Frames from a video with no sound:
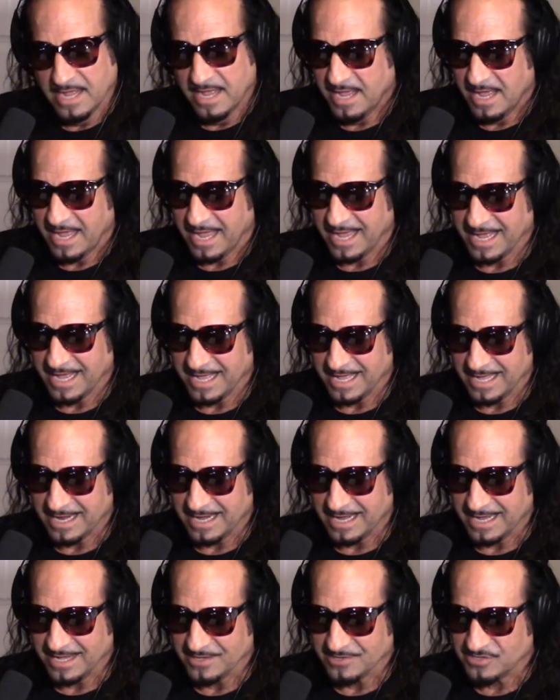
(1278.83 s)
And
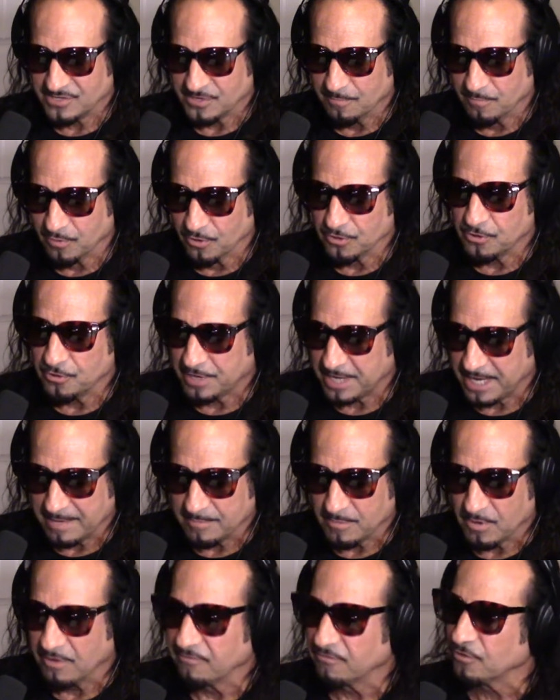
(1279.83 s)
uh, so Bruno
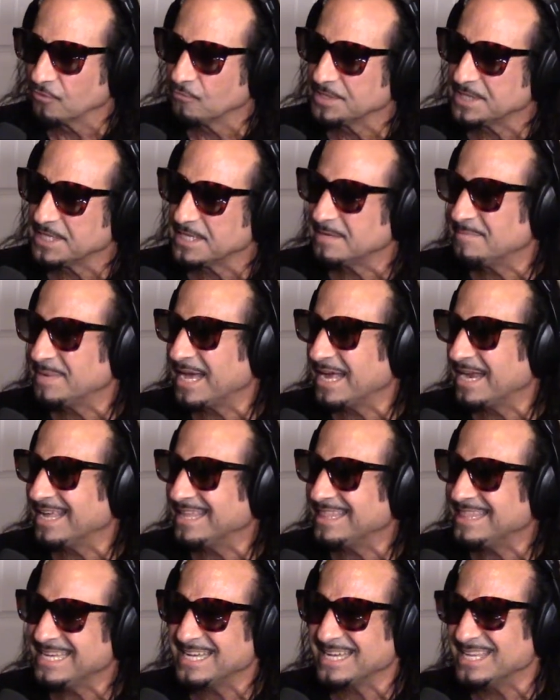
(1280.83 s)
came over, and within about,
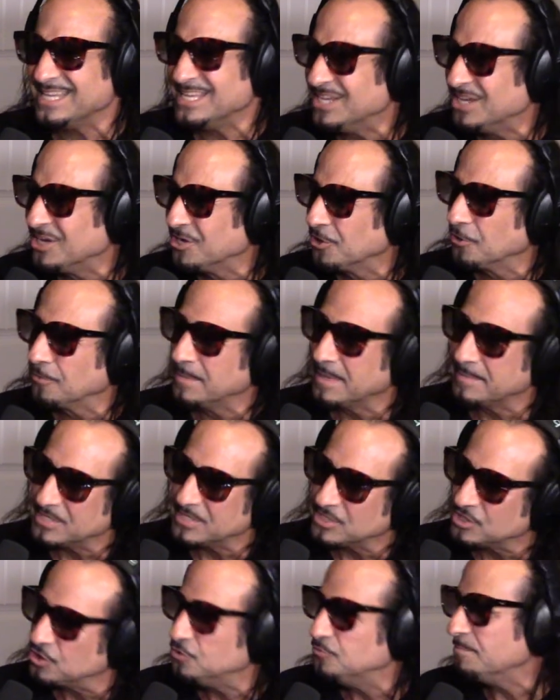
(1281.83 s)
I think, a year, maybe
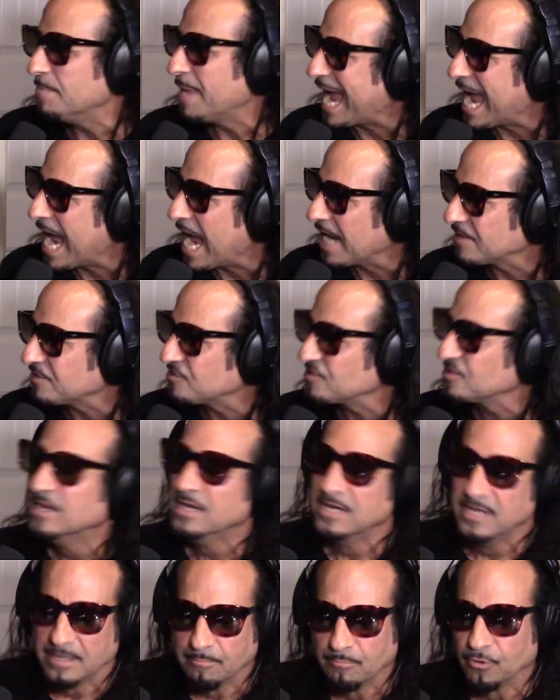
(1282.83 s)
two max,
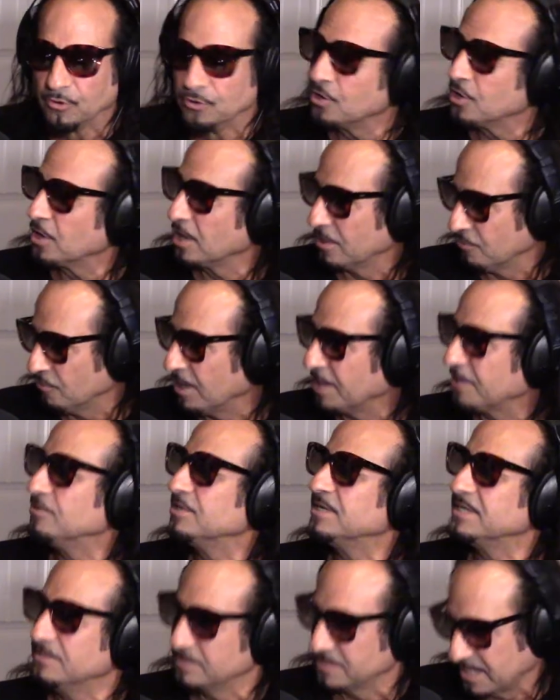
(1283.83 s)
Bruno got a record
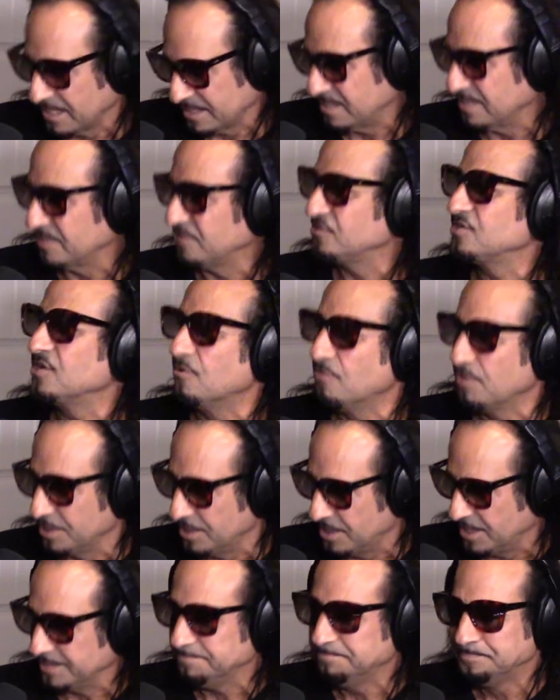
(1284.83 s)
deal, got things going
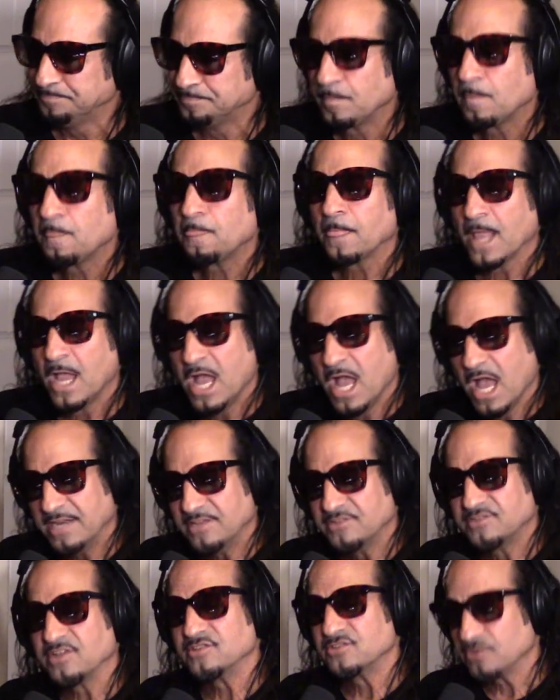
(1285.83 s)
on. And
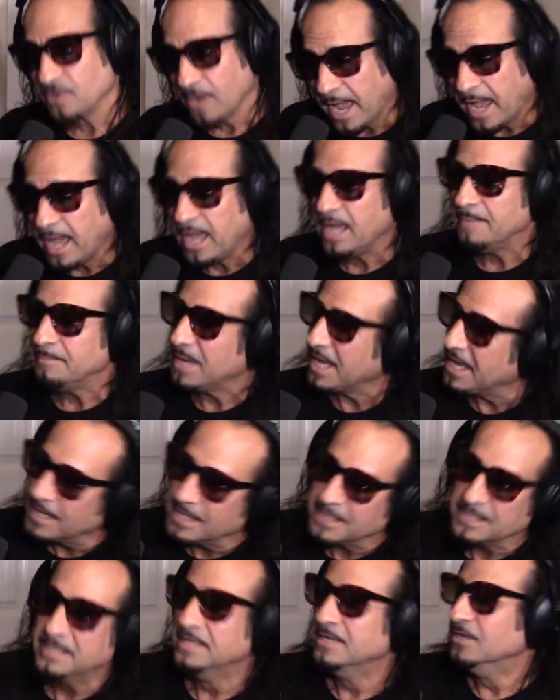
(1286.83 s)
he said, so, hey,
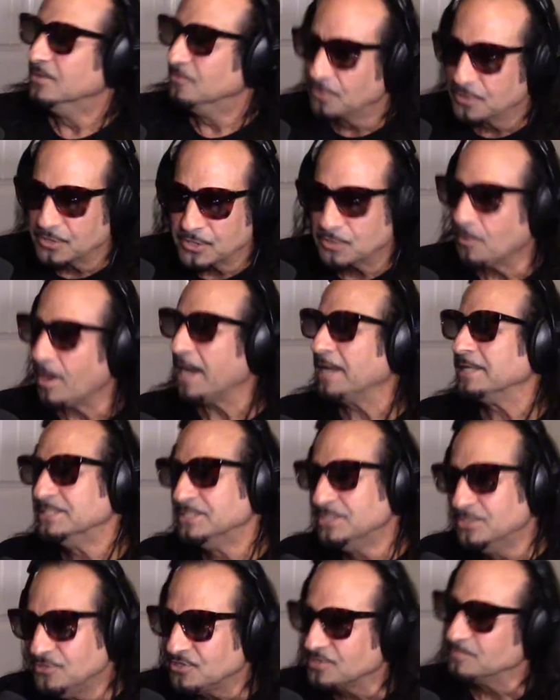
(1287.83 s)
man, we're going to go out
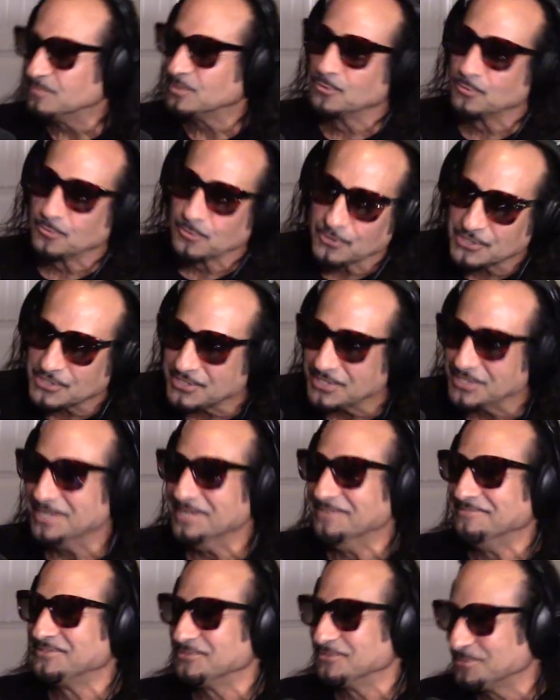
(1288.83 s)
and do some tour
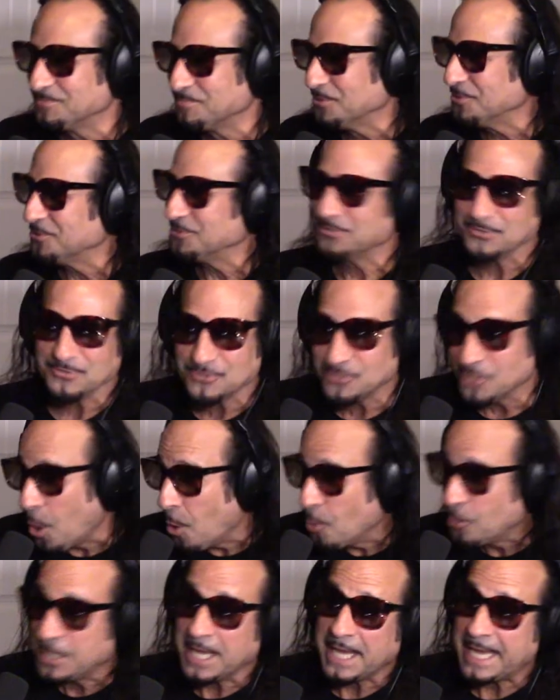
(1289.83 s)
stuff. So his brother goes,
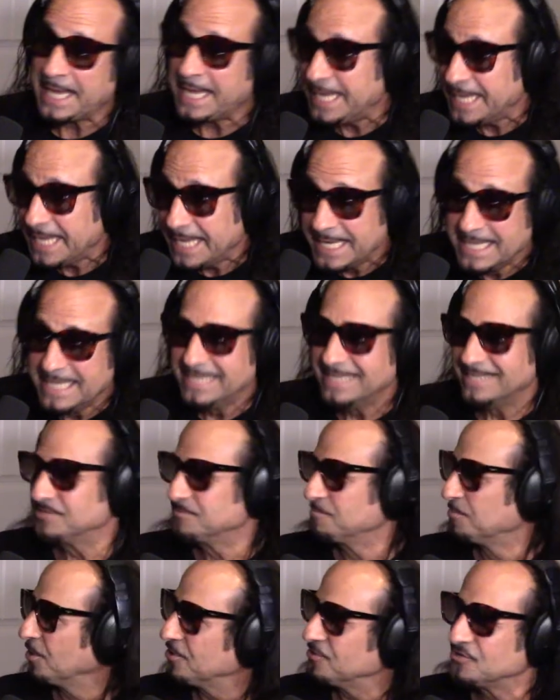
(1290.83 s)
okay.
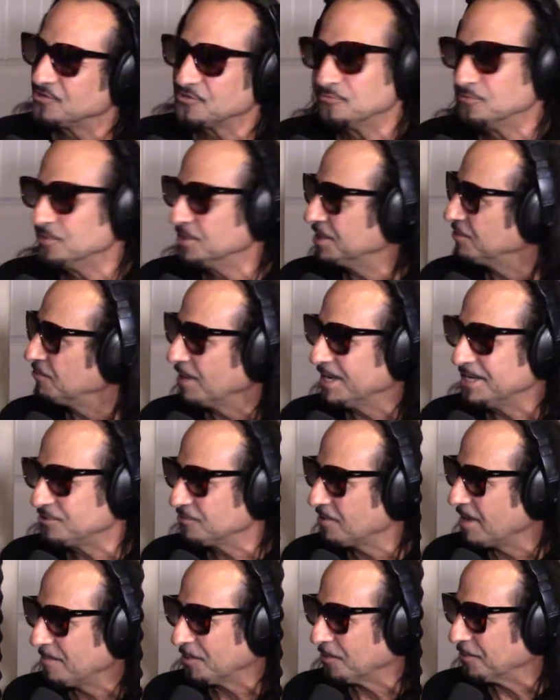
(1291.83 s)
His brother's a really great
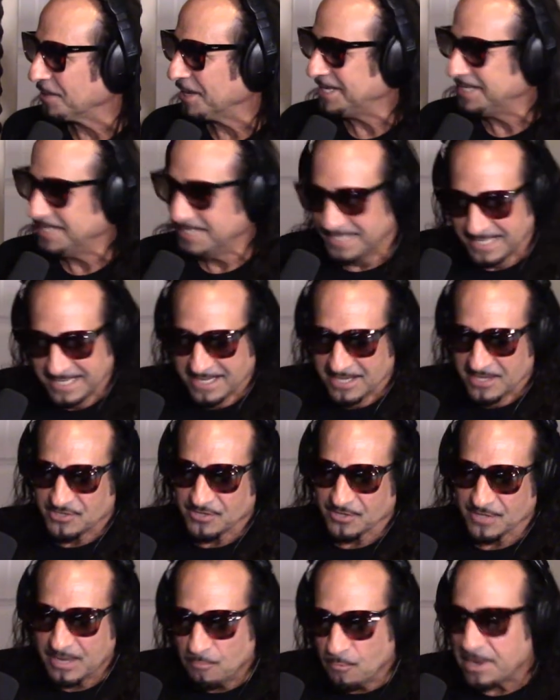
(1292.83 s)
drummer, right?
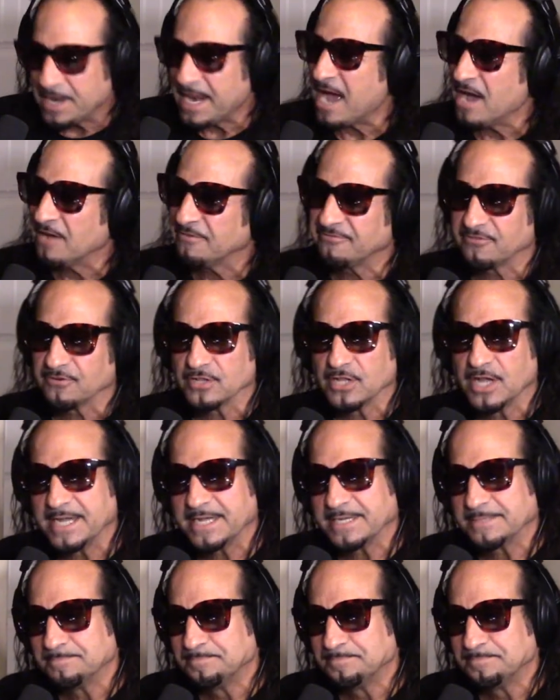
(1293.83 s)
So they went out for, like,